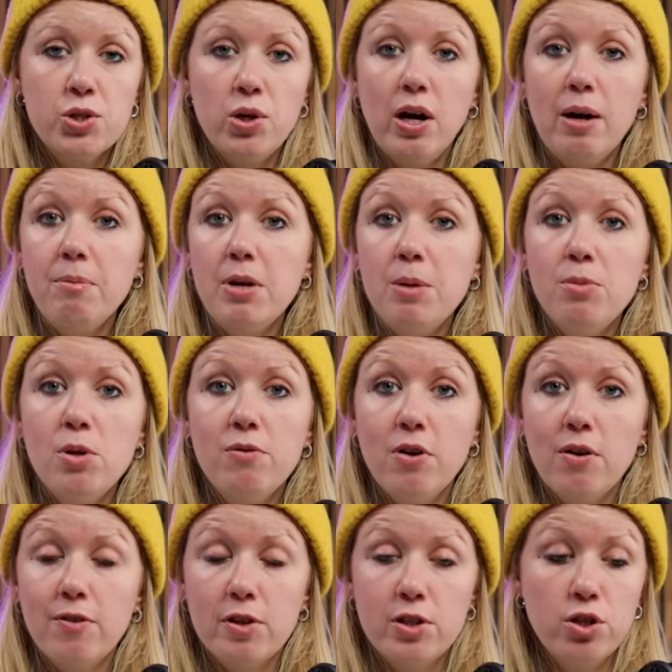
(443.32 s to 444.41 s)
So now I'm going to move
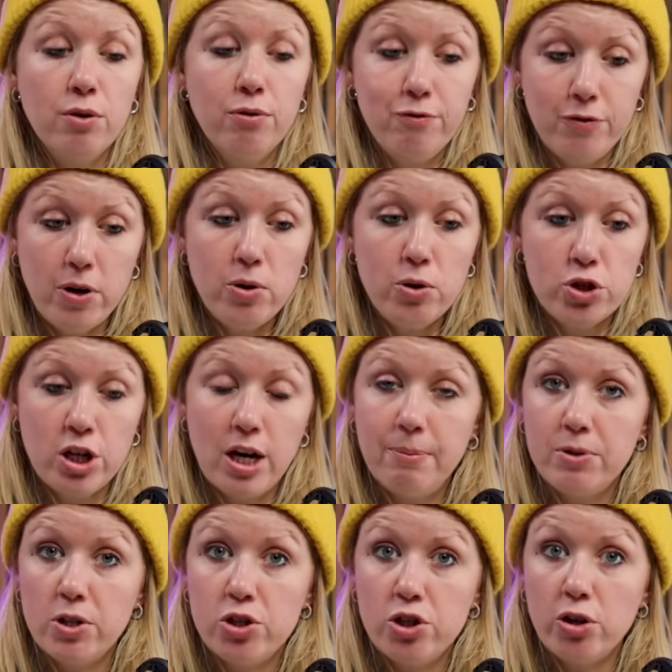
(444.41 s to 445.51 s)
over to
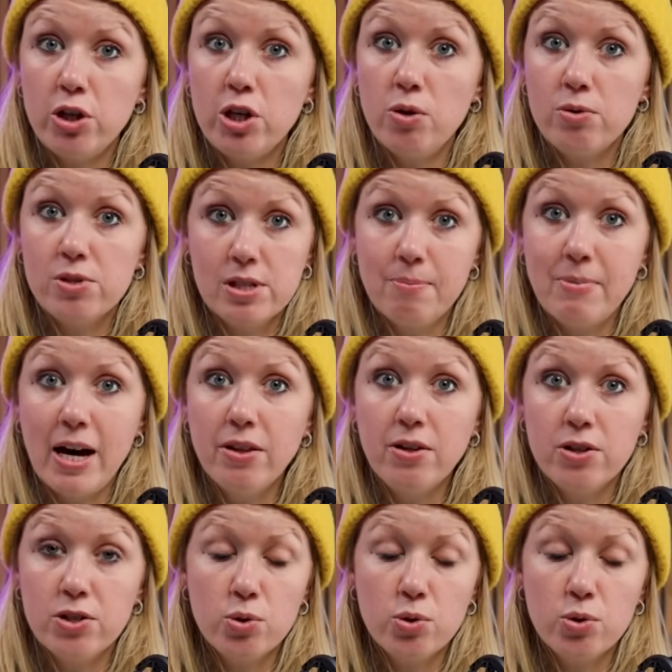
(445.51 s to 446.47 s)
Photoshop to show you some other